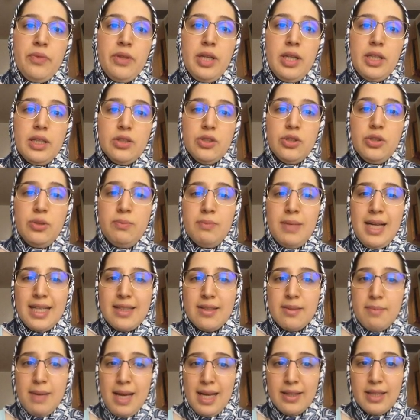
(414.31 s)
To
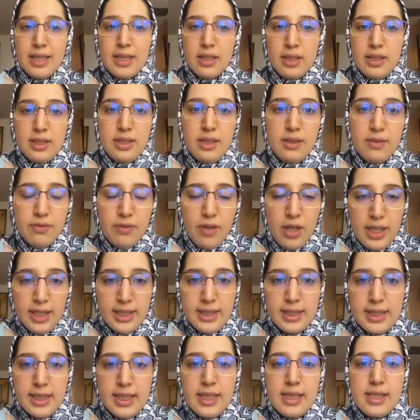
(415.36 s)
mathematically define
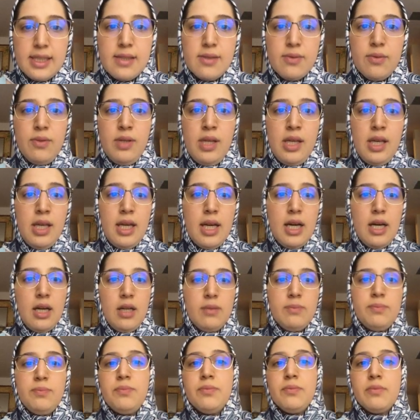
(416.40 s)
this, we
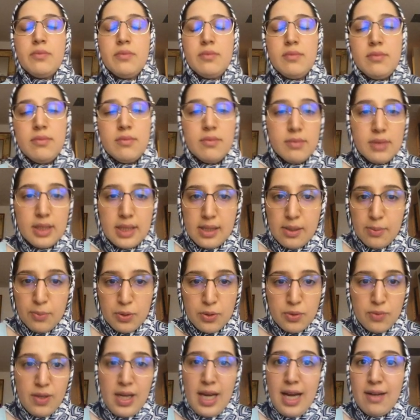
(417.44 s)
suppose
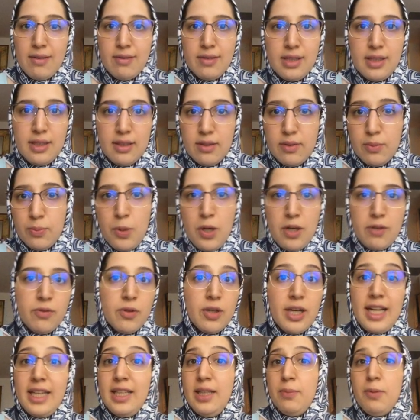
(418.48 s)
we have for
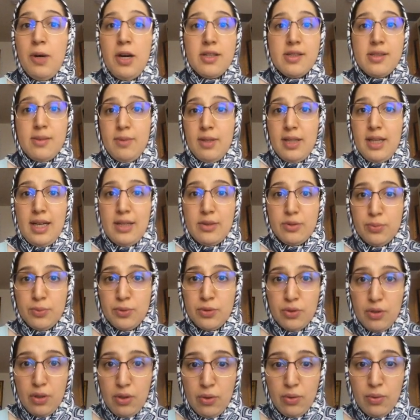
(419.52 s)
any possible output
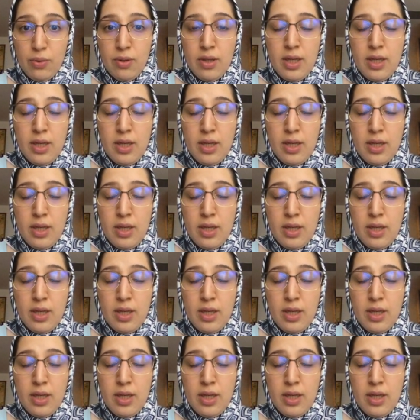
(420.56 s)
O,